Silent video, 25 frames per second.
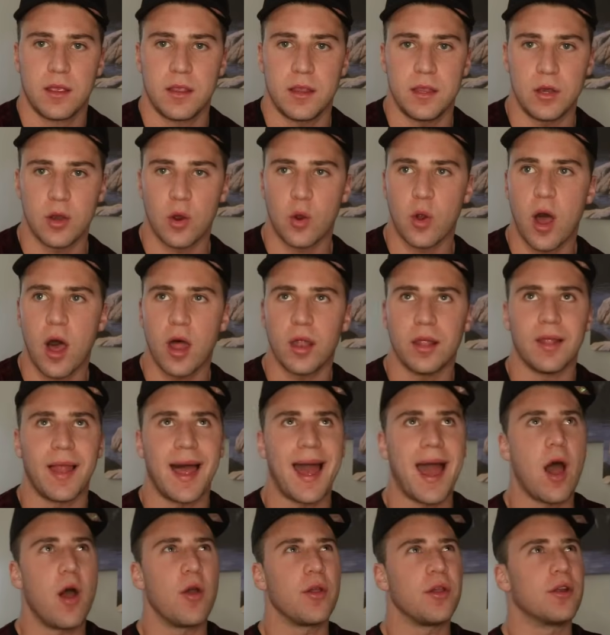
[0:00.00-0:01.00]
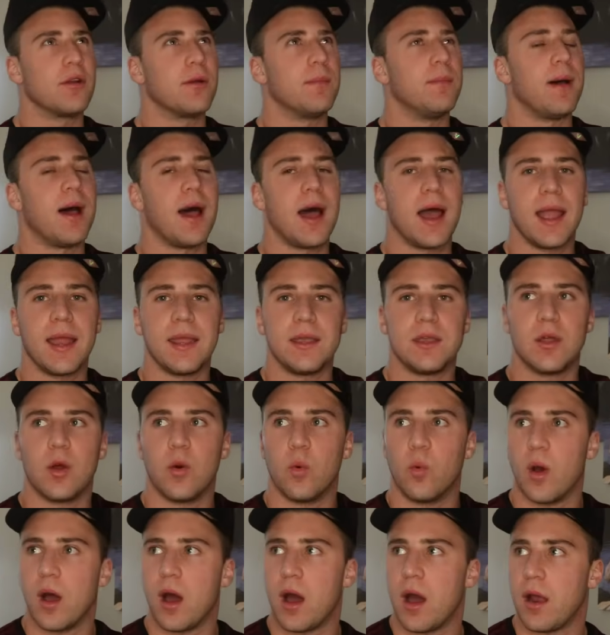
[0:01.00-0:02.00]
You don't allow your mind to
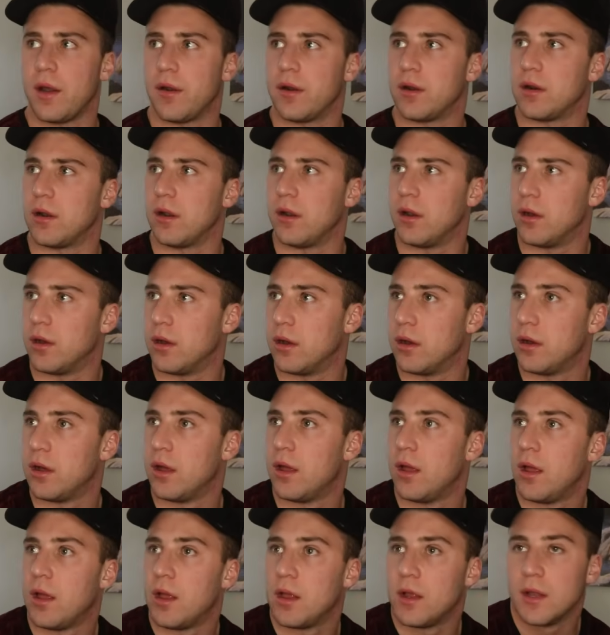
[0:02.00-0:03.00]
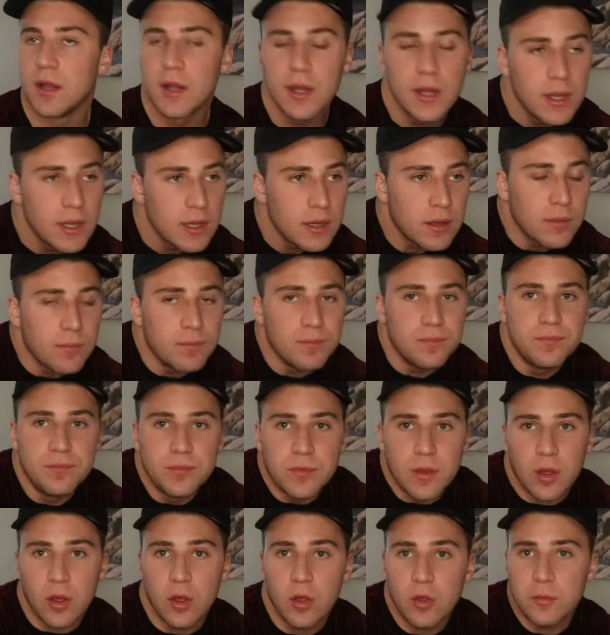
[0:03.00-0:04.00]
wander and
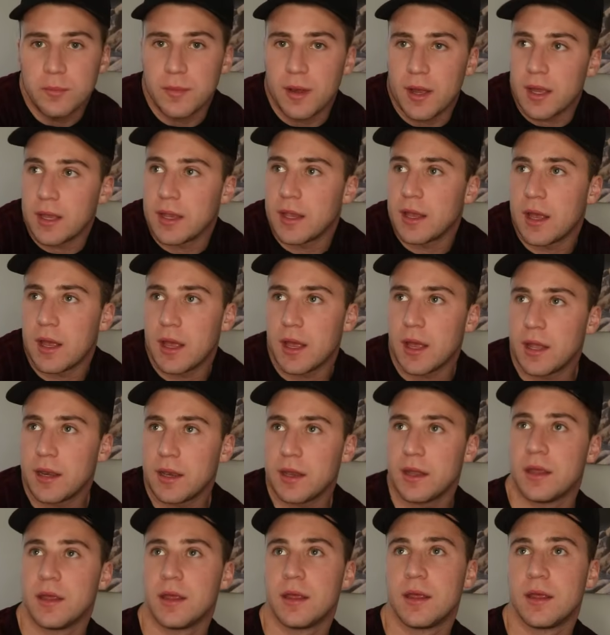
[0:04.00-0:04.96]
oh my God,